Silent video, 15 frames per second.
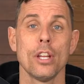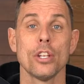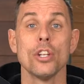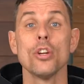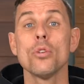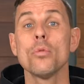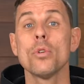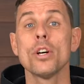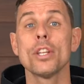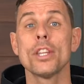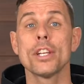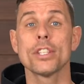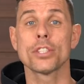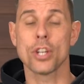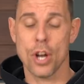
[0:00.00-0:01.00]
New wood that
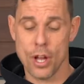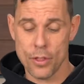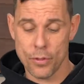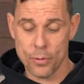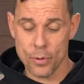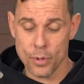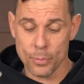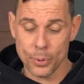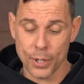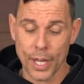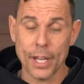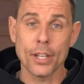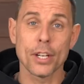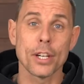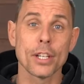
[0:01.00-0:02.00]
has gone through a
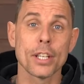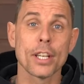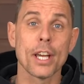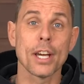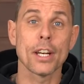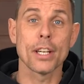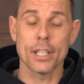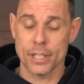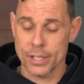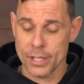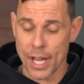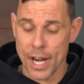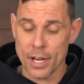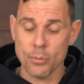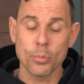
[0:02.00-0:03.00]
planer to cut a
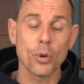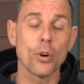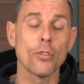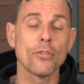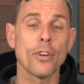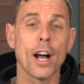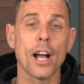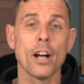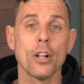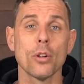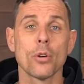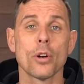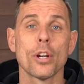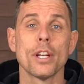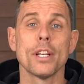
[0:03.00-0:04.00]
siding profile
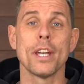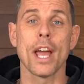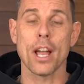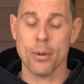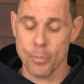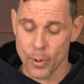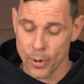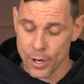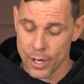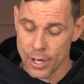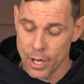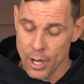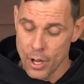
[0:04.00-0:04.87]
or a deck board